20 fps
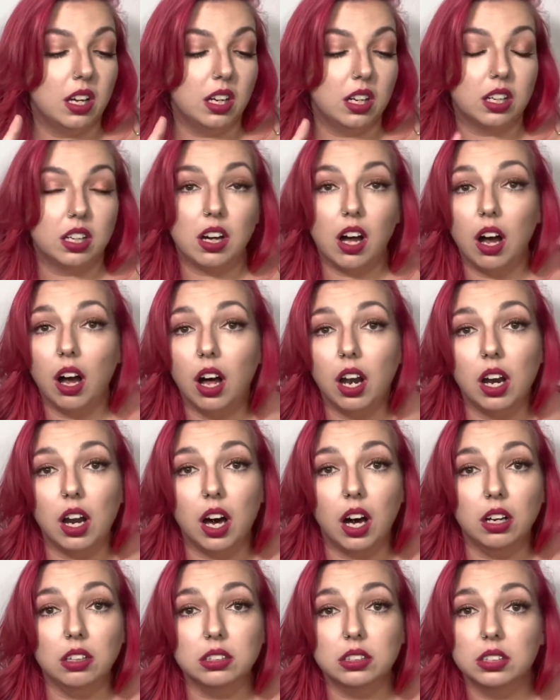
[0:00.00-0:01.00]

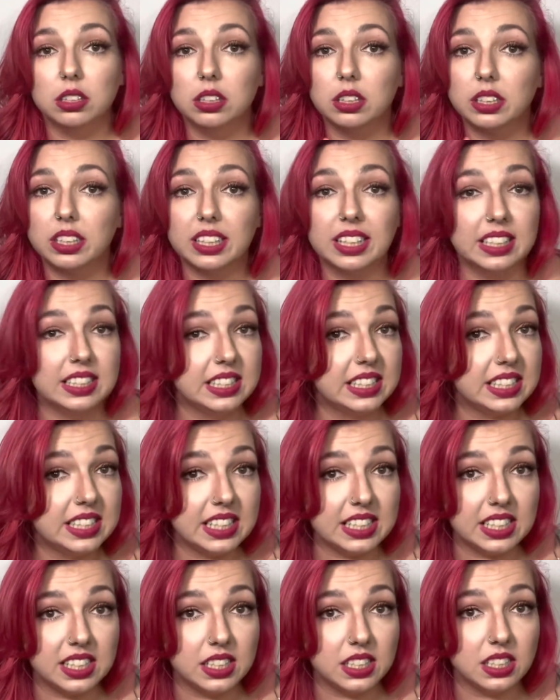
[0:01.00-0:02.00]
colour,
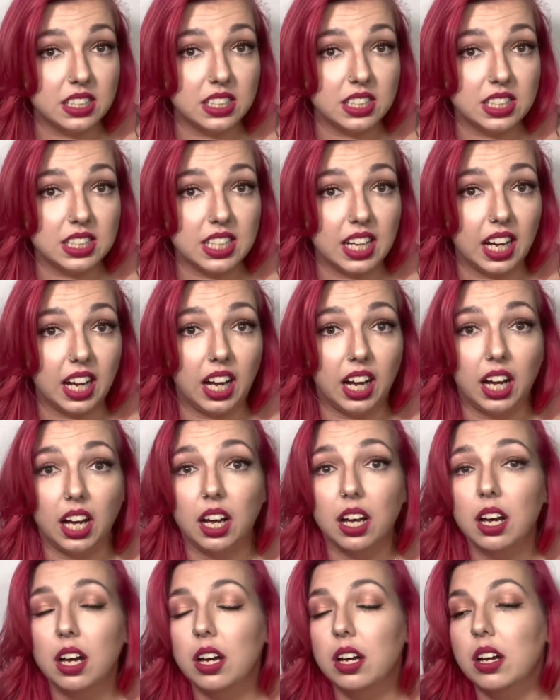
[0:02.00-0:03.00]
consistency,
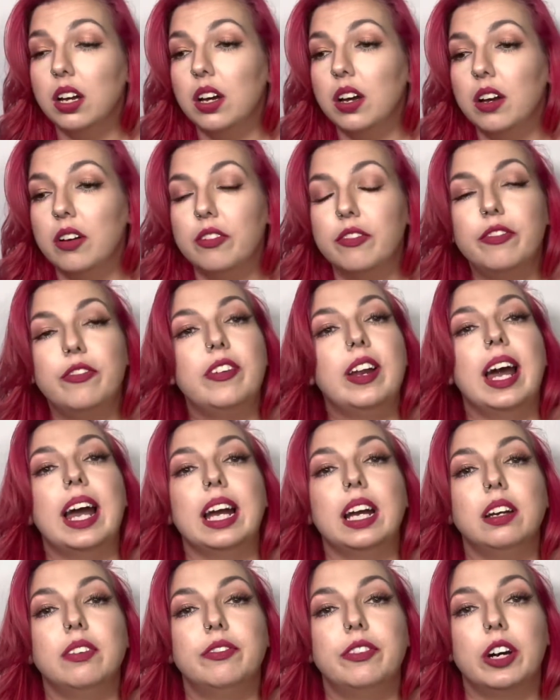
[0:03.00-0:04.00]

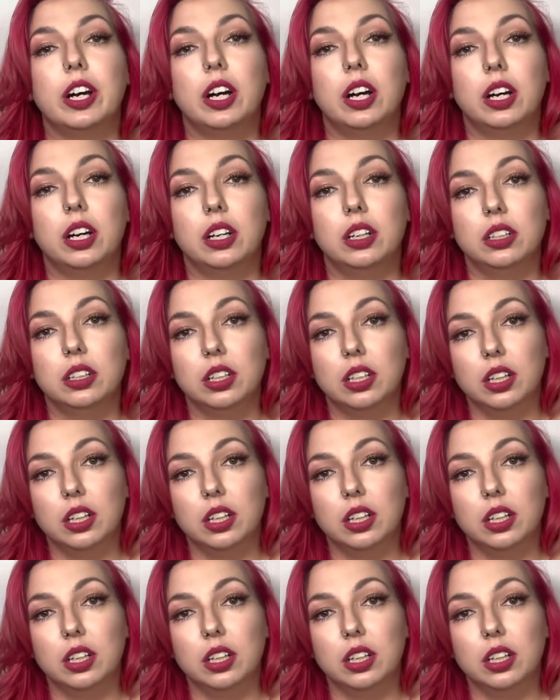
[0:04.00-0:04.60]
flavour,